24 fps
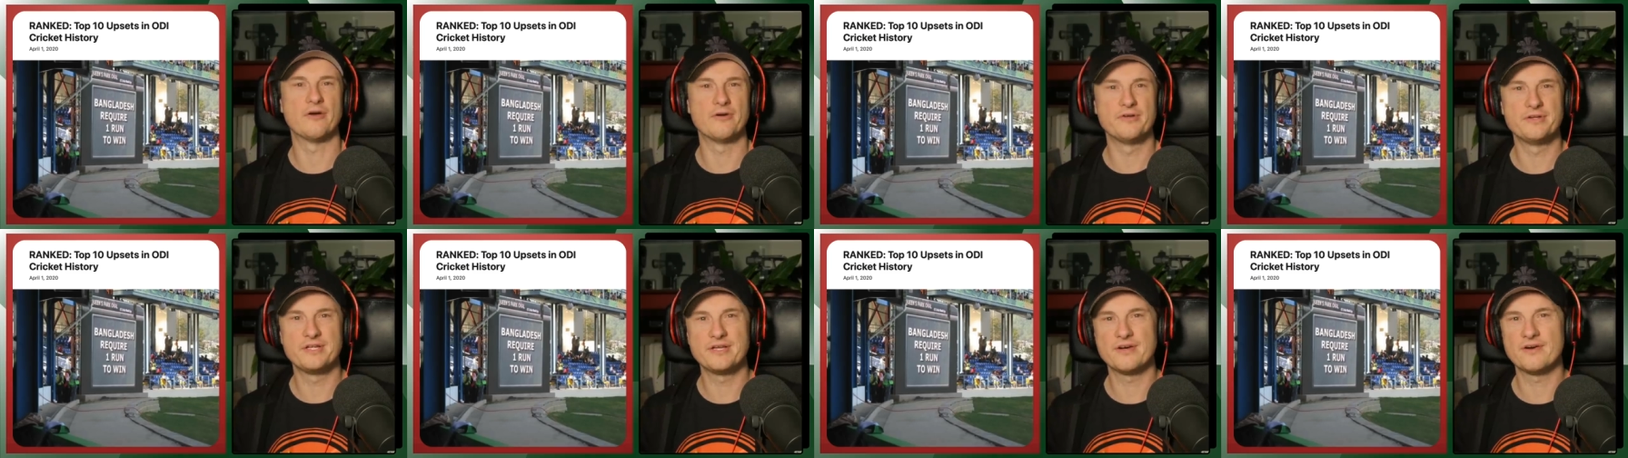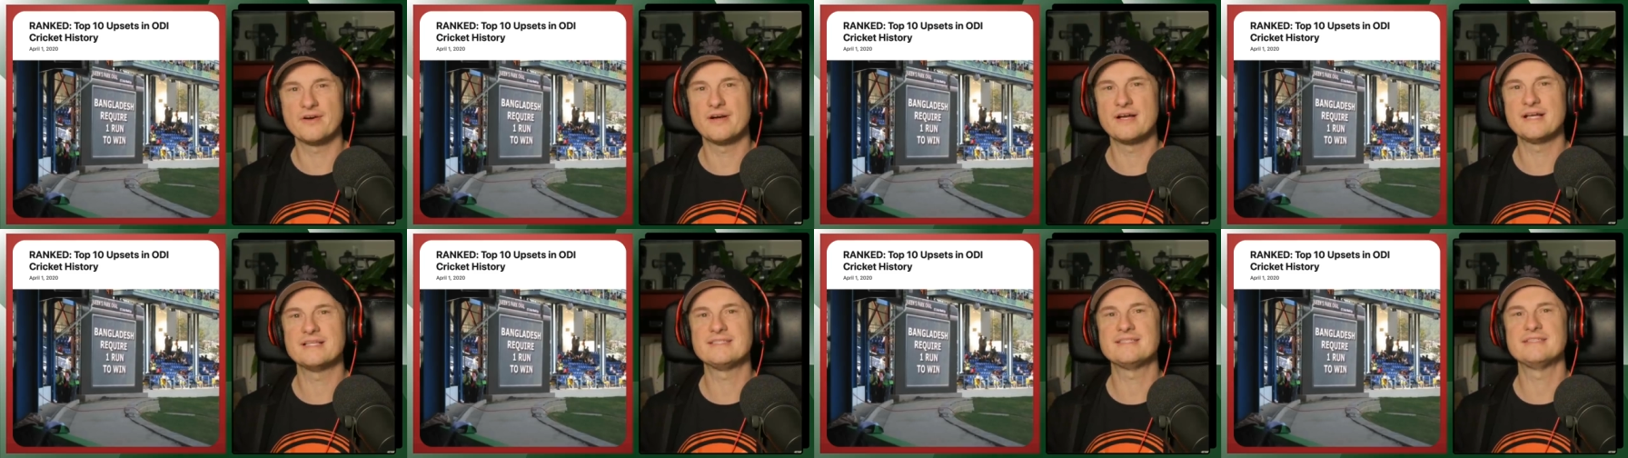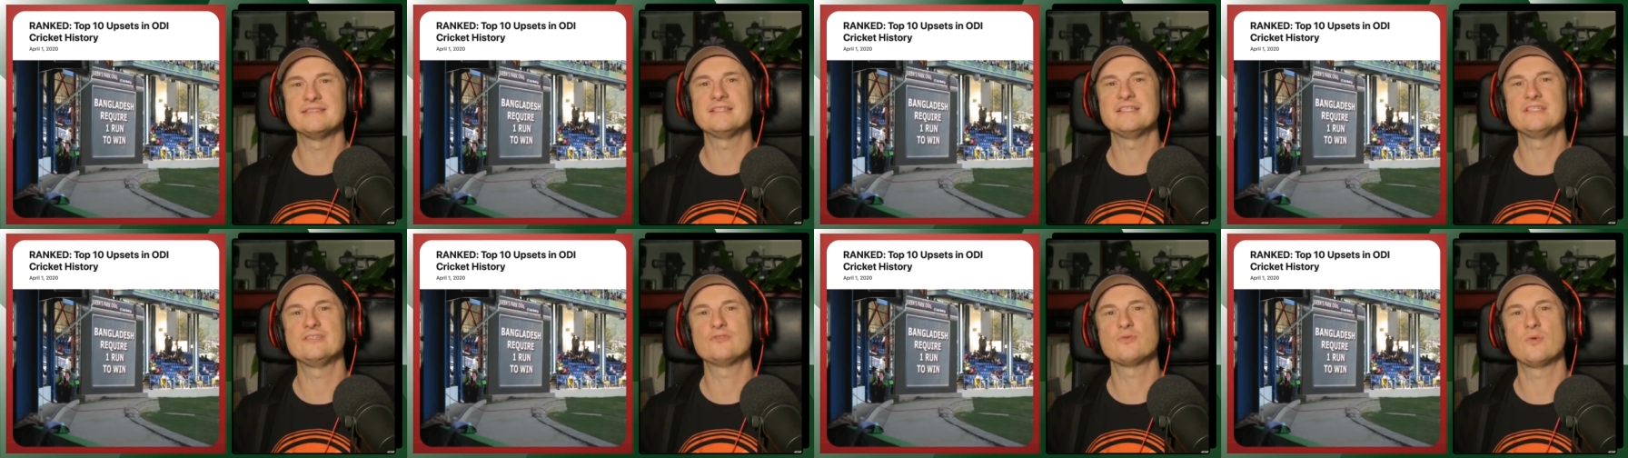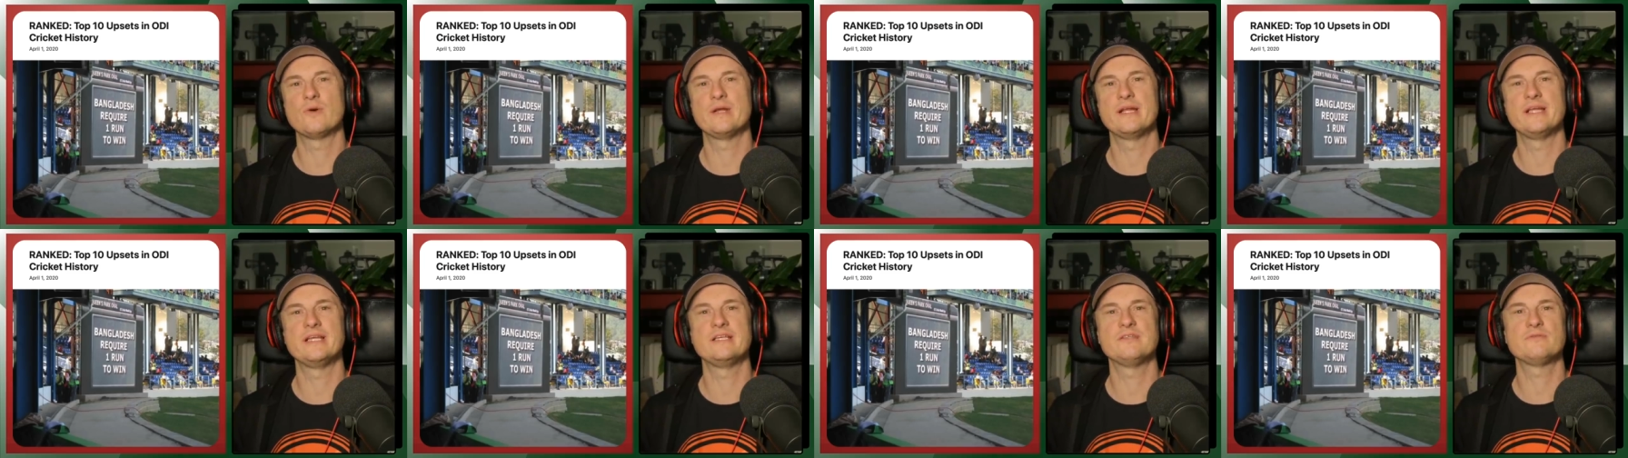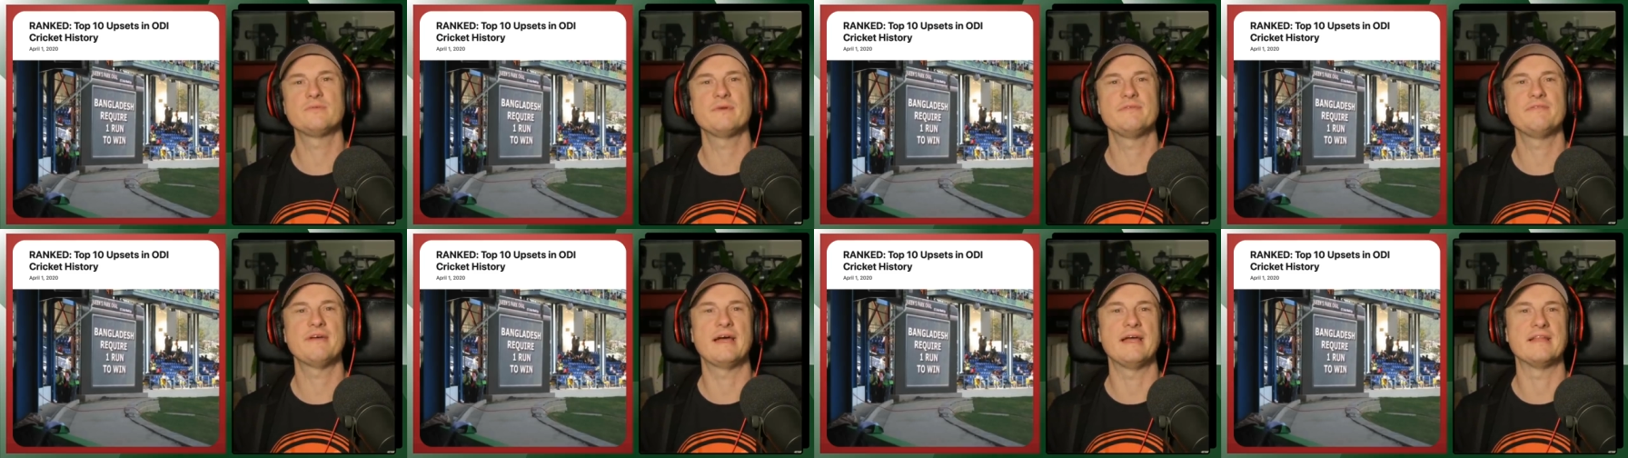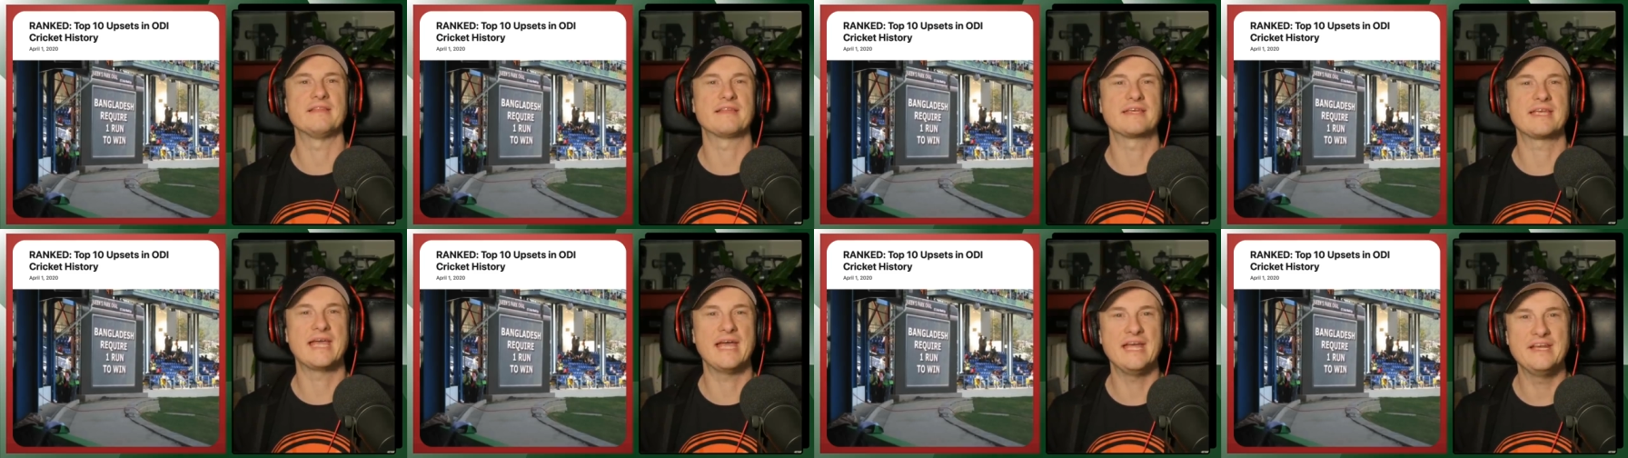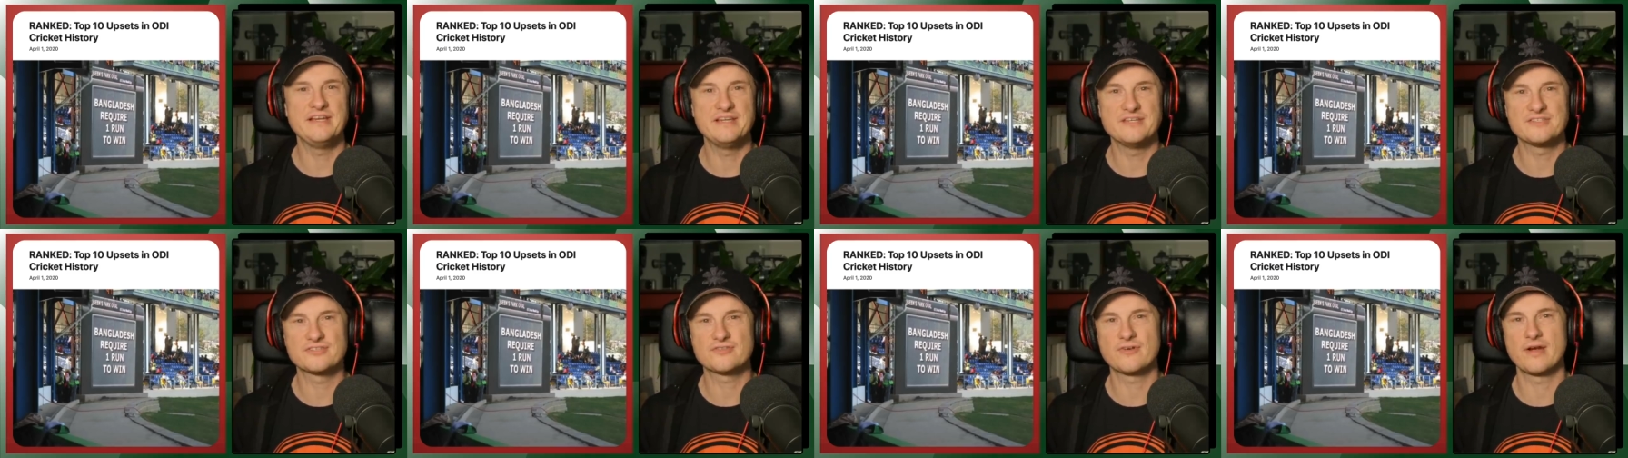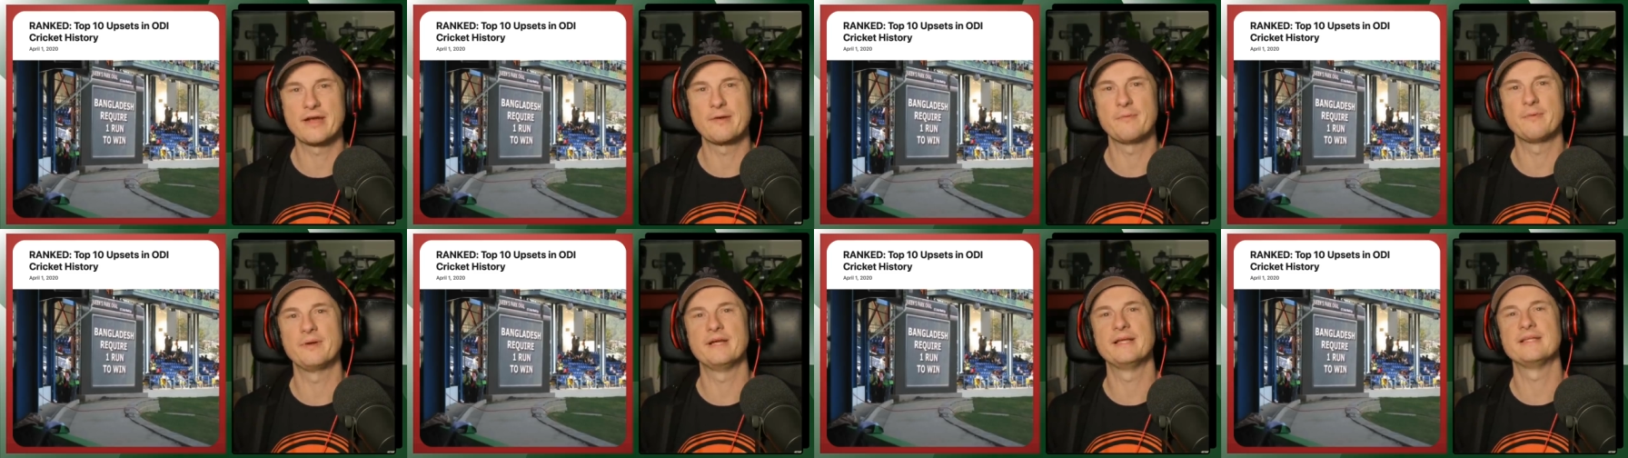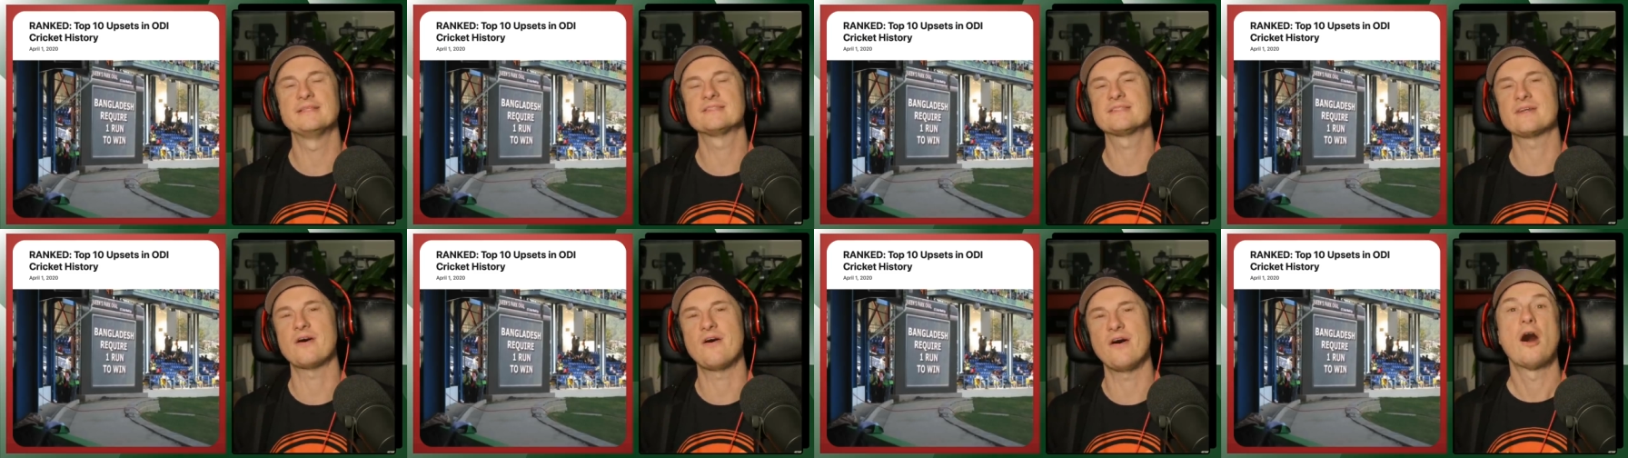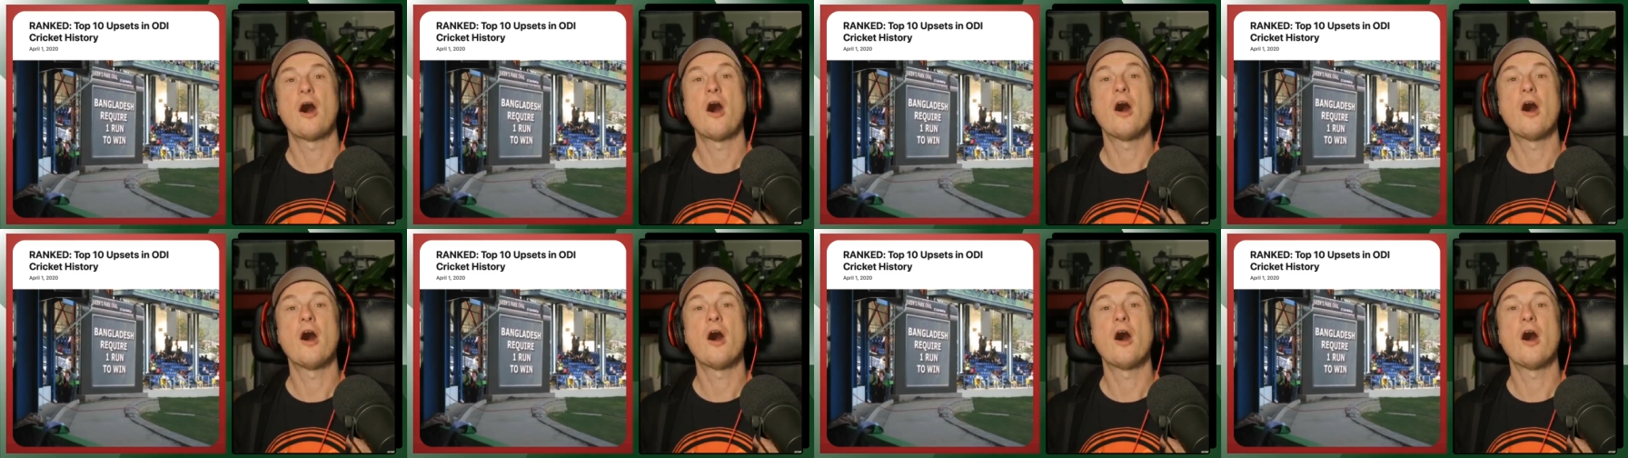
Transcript: O D Is and T twenties, we've had Kenya's great wins,